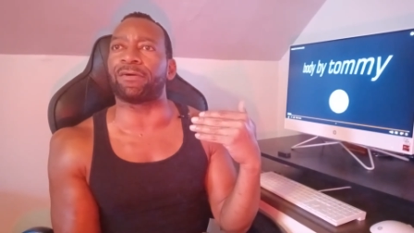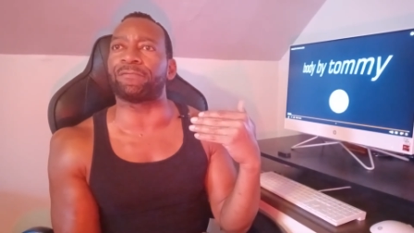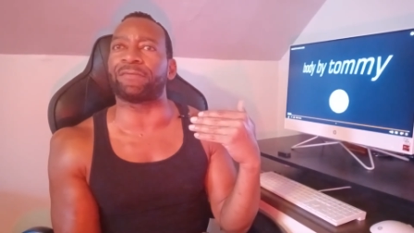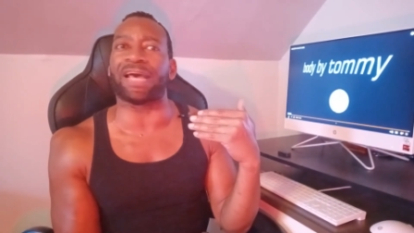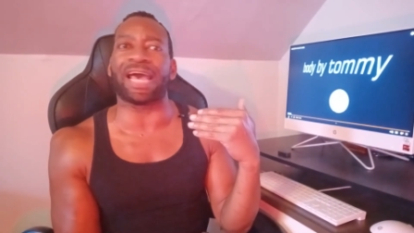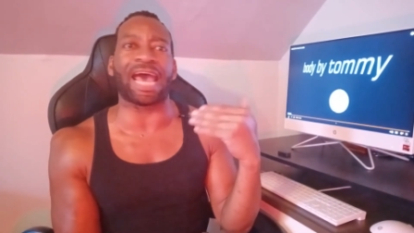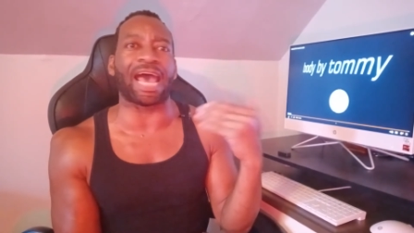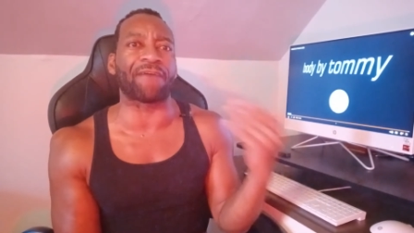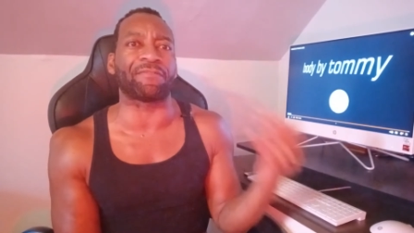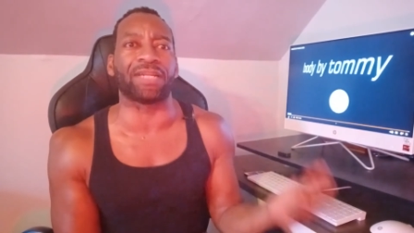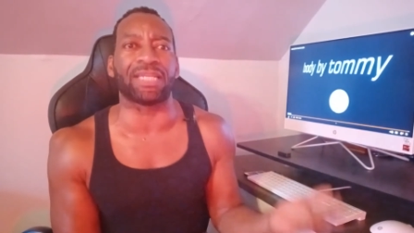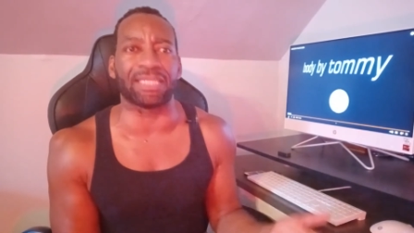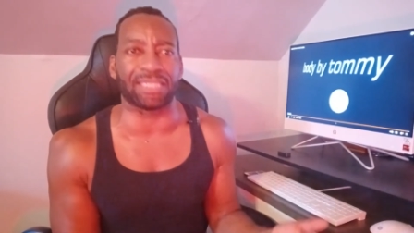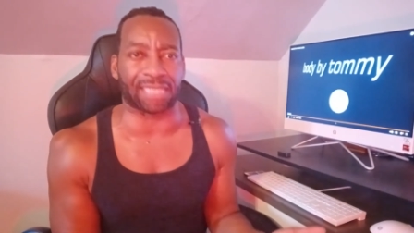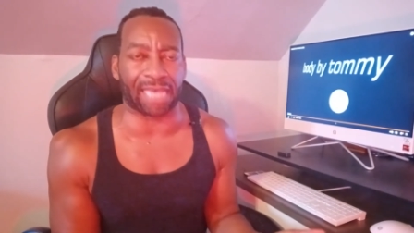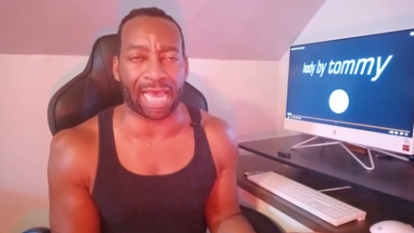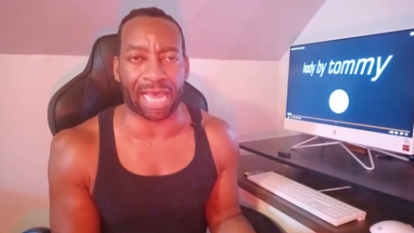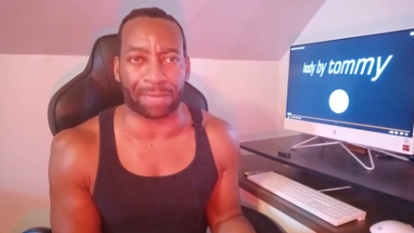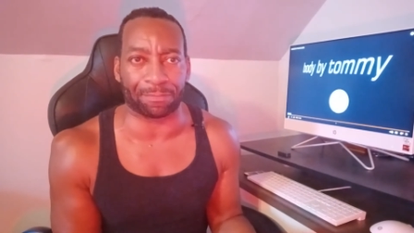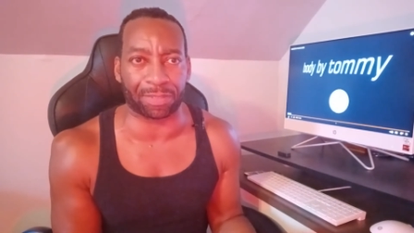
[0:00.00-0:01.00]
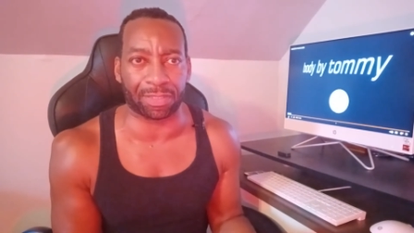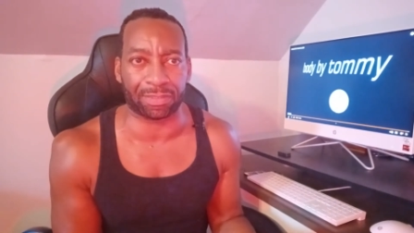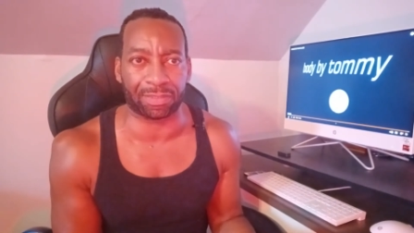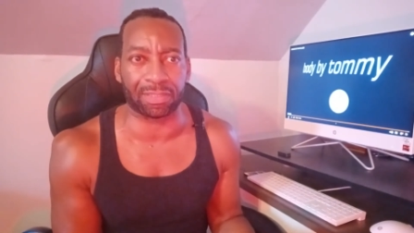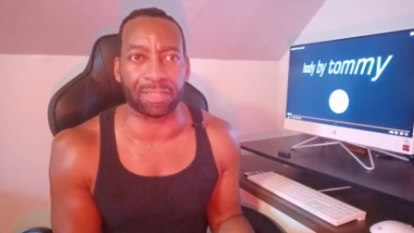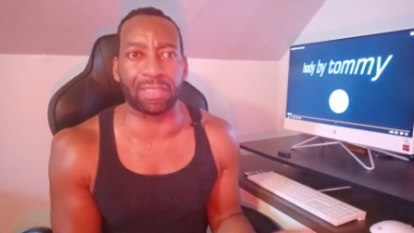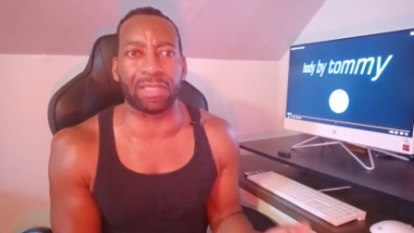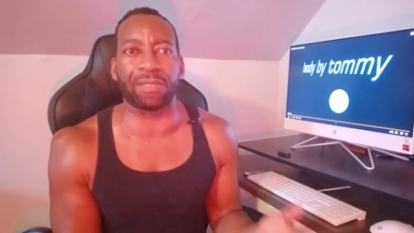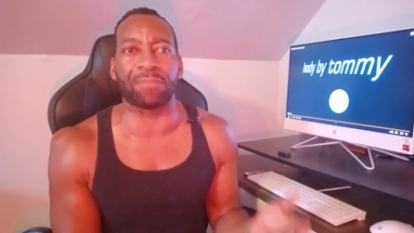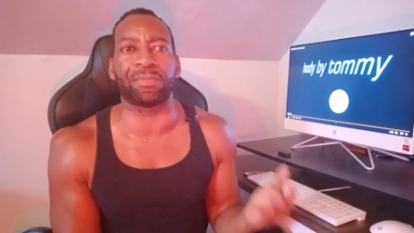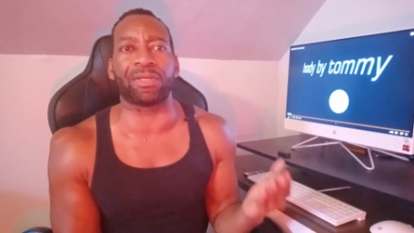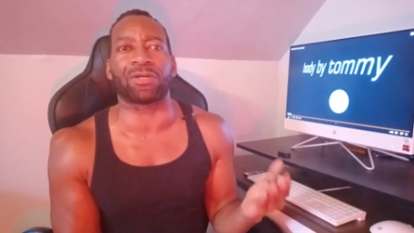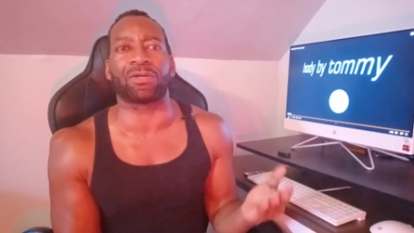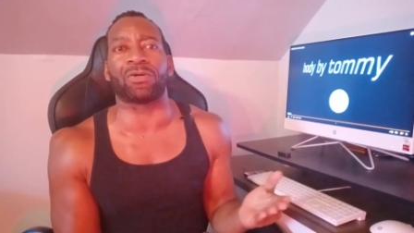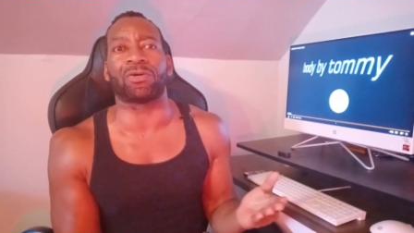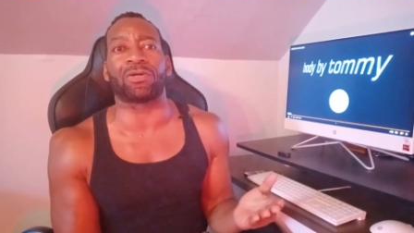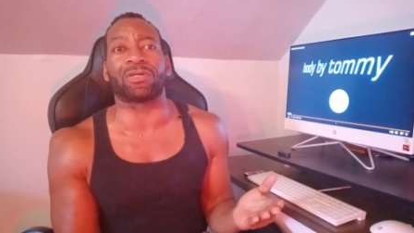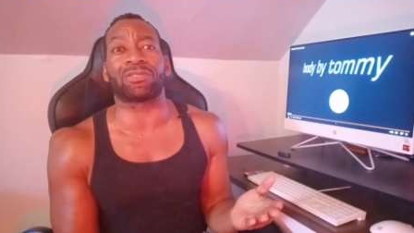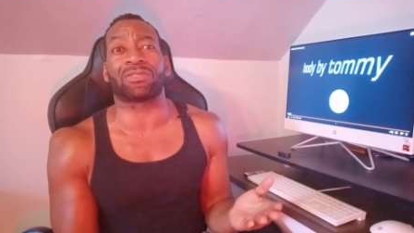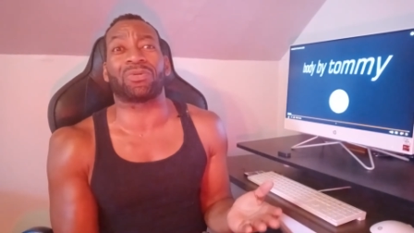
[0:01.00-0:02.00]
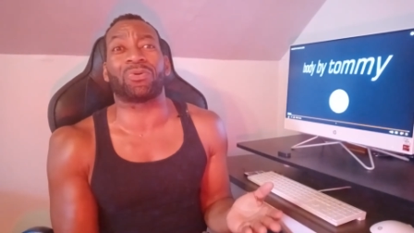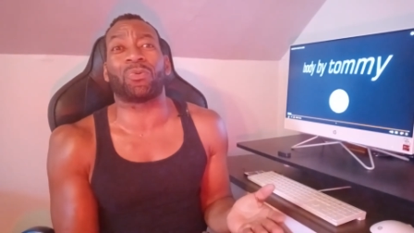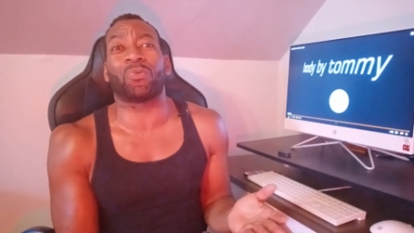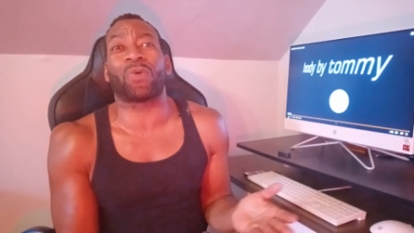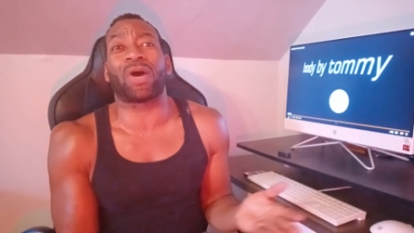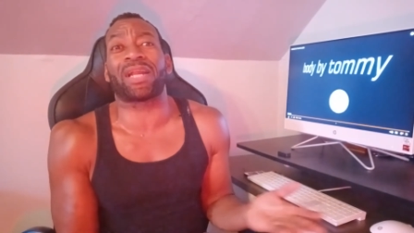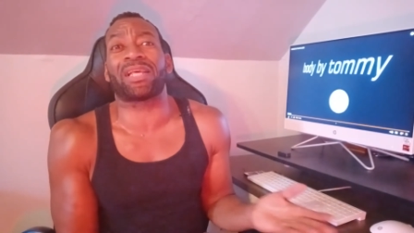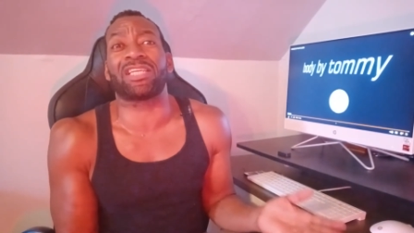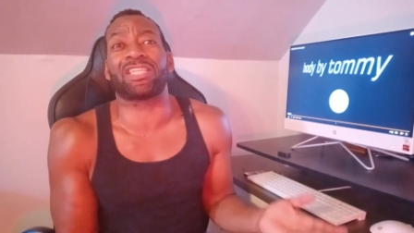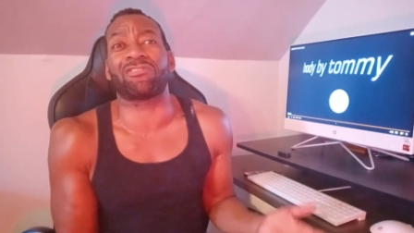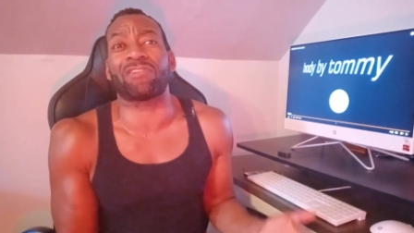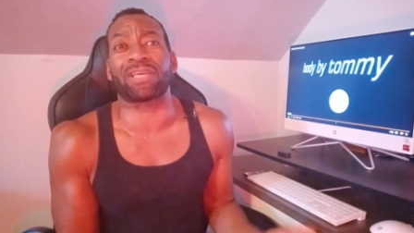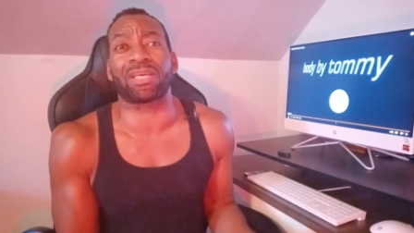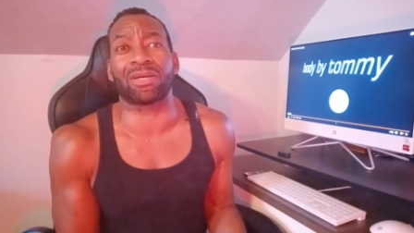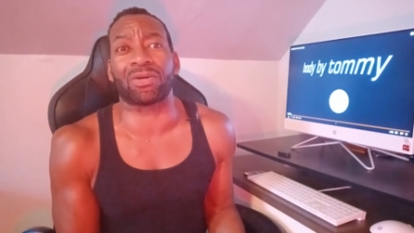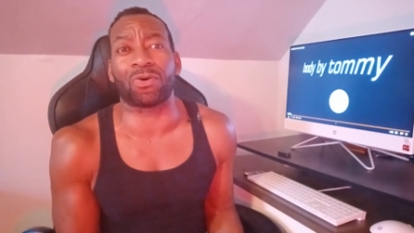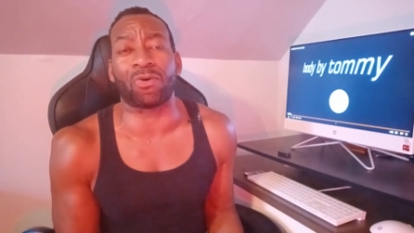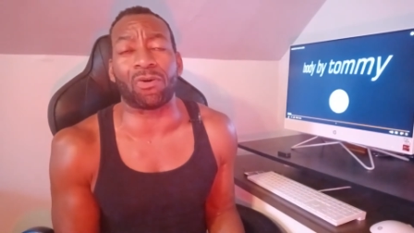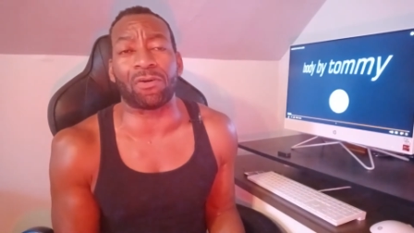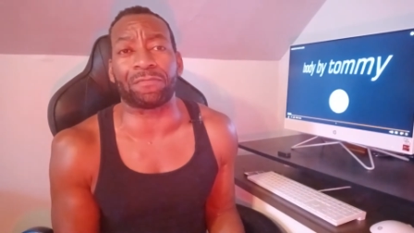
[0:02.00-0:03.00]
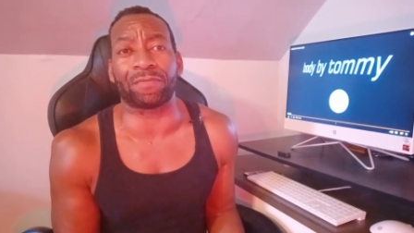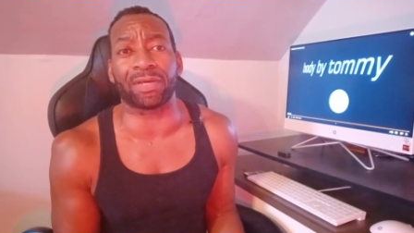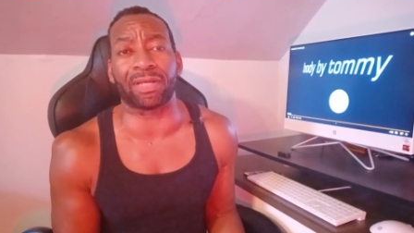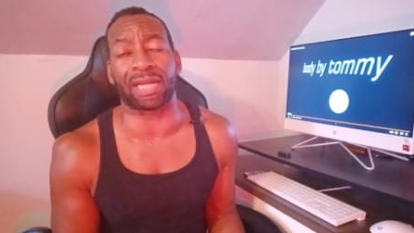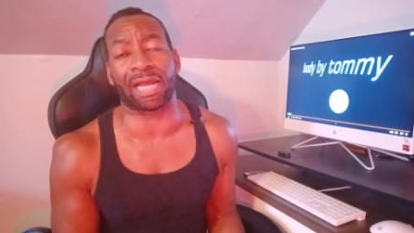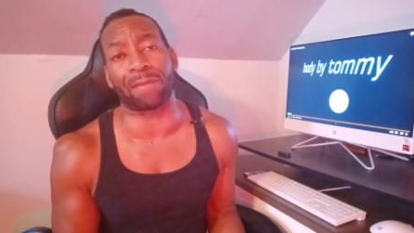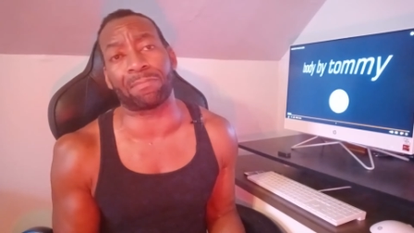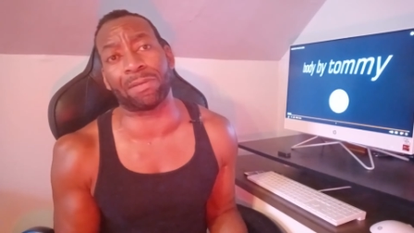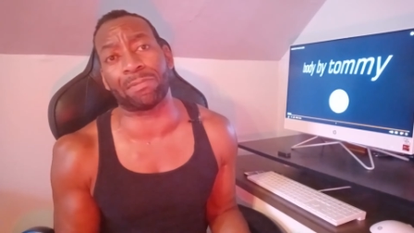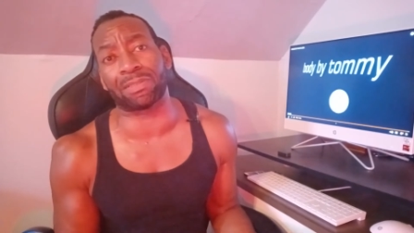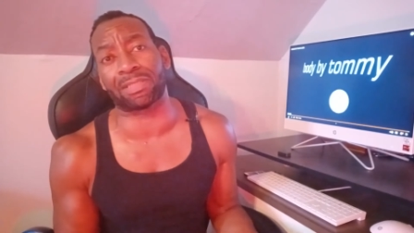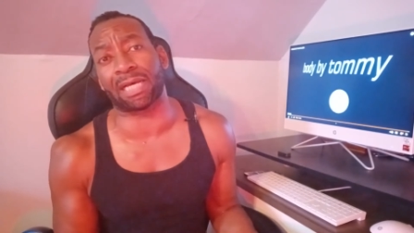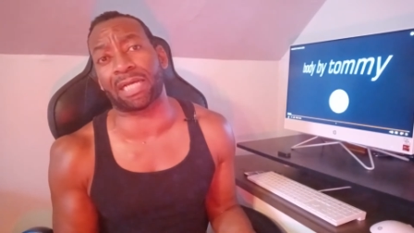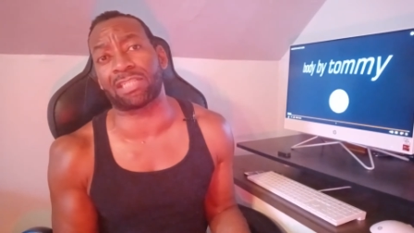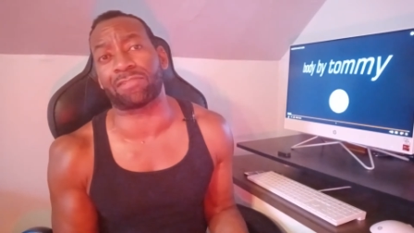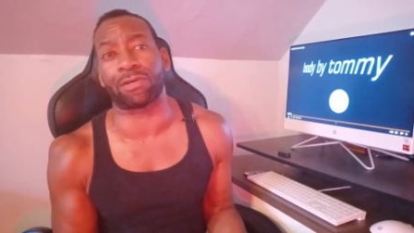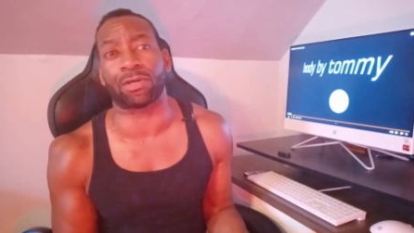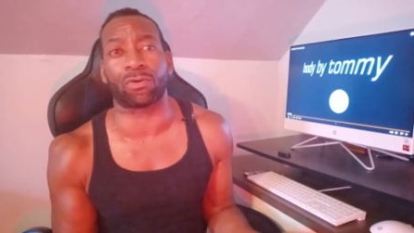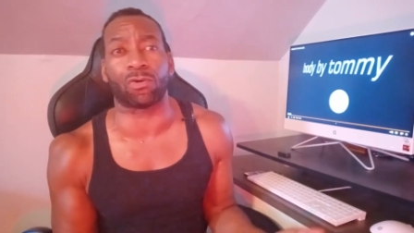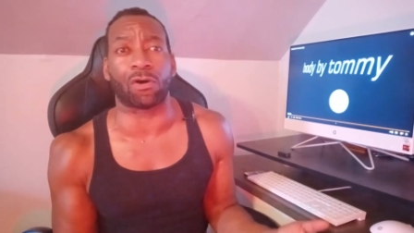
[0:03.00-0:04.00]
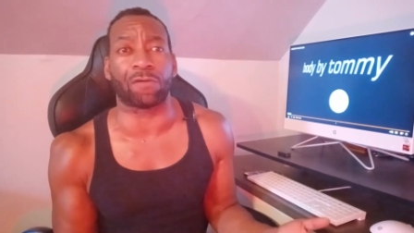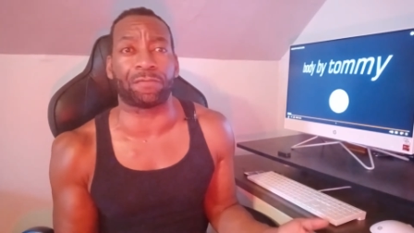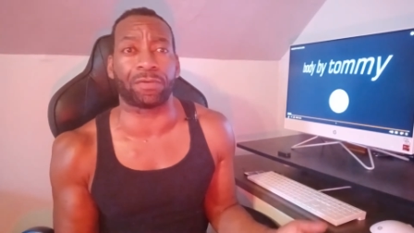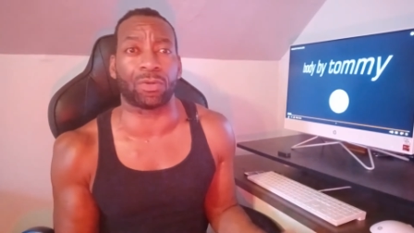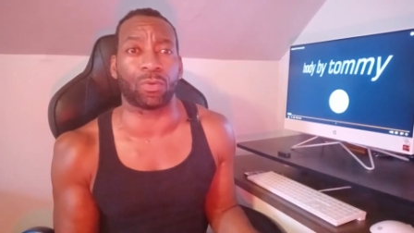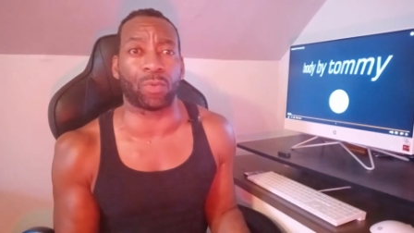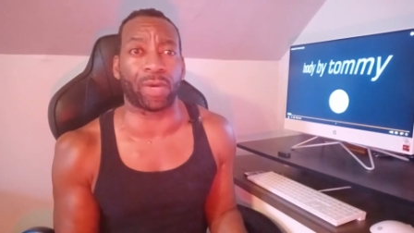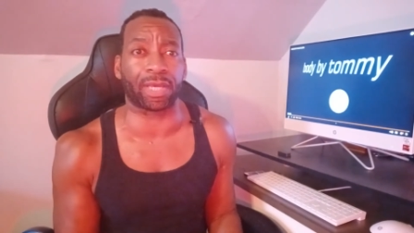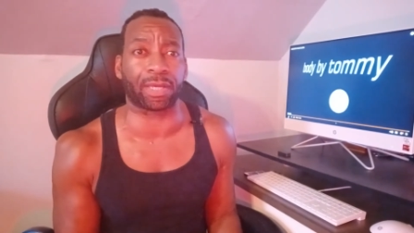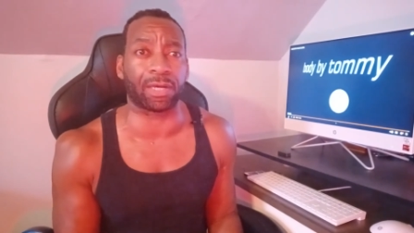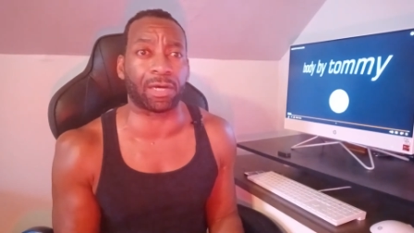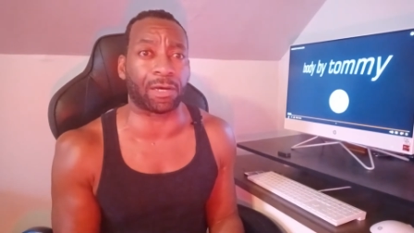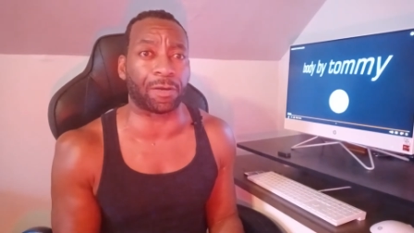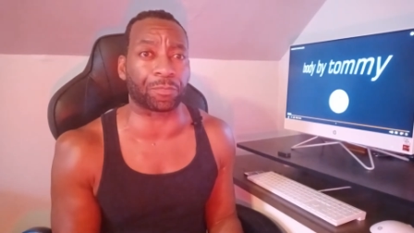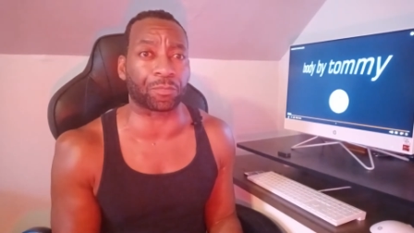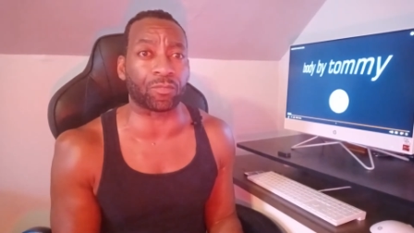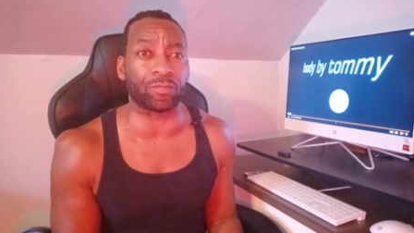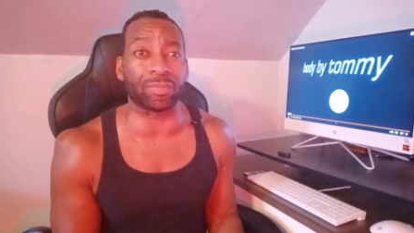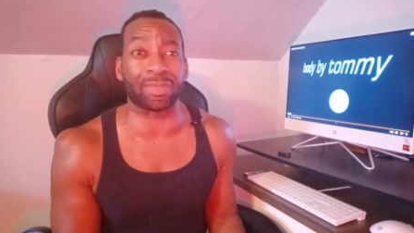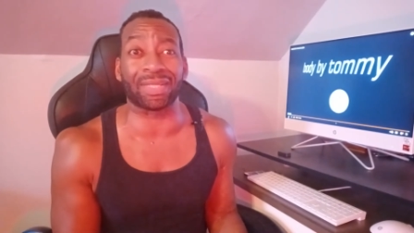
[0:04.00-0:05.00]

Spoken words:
having these habits. Because why are you drinking coffee? A lot of people say I drink coffee to wake up.